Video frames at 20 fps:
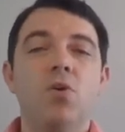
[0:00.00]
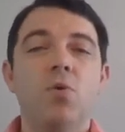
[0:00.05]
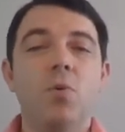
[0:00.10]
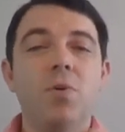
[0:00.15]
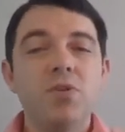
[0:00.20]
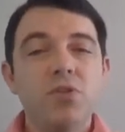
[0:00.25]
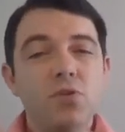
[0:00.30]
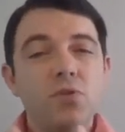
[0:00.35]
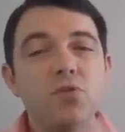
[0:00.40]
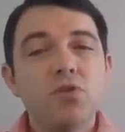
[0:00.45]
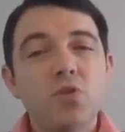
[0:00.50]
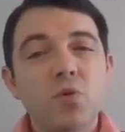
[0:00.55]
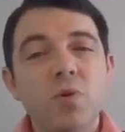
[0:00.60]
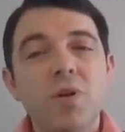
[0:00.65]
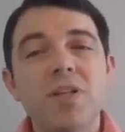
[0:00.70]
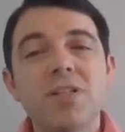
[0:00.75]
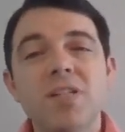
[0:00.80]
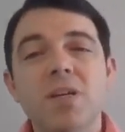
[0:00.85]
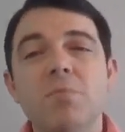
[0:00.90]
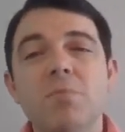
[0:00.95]
When students
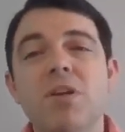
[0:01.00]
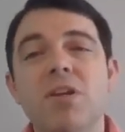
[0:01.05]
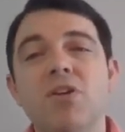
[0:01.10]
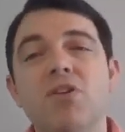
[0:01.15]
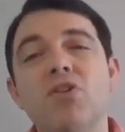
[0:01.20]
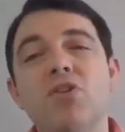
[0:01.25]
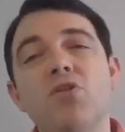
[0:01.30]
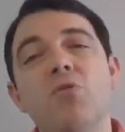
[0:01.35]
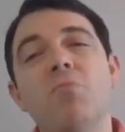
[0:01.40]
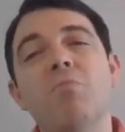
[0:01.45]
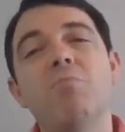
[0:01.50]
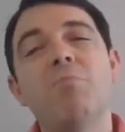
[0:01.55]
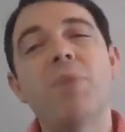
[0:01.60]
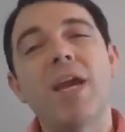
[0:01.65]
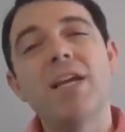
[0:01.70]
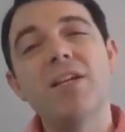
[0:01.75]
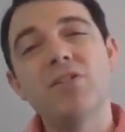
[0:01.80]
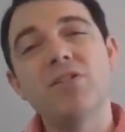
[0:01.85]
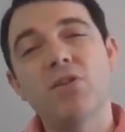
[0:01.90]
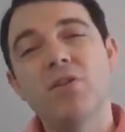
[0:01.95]
create something new
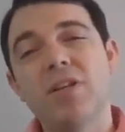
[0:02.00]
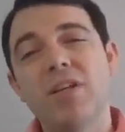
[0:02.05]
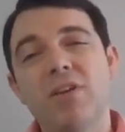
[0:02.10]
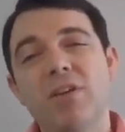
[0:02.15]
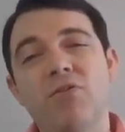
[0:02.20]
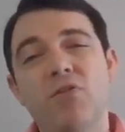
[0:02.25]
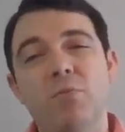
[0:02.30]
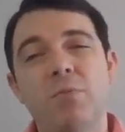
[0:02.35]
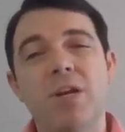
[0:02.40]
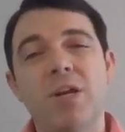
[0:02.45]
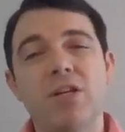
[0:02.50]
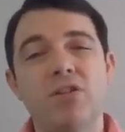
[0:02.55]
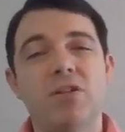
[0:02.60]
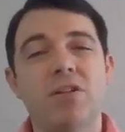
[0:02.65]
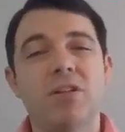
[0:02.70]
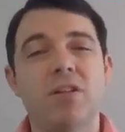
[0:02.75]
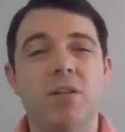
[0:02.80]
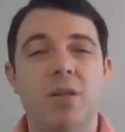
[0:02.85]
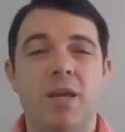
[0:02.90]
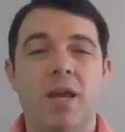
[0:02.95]
based on the information
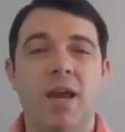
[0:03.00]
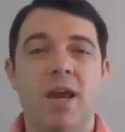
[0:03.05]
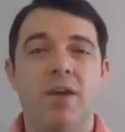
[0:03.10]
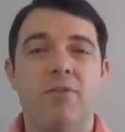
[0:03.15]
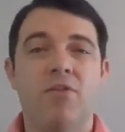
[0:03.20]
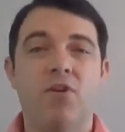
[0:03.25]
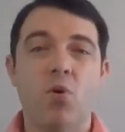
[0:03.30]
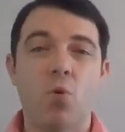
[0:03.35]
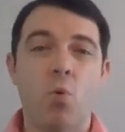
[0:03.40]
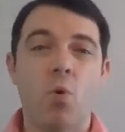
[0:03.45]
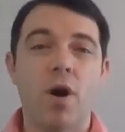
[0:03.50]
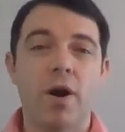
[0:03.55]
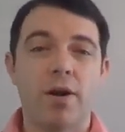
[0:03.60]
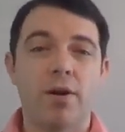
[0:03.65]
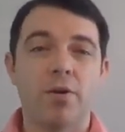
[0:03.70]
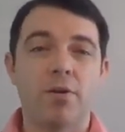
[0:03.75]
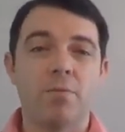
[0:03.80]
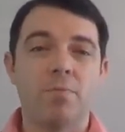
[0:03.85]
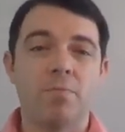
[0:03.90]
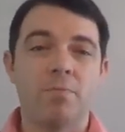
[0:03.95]
that they have
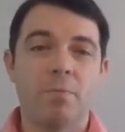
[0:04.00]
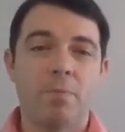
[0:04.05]
acquired,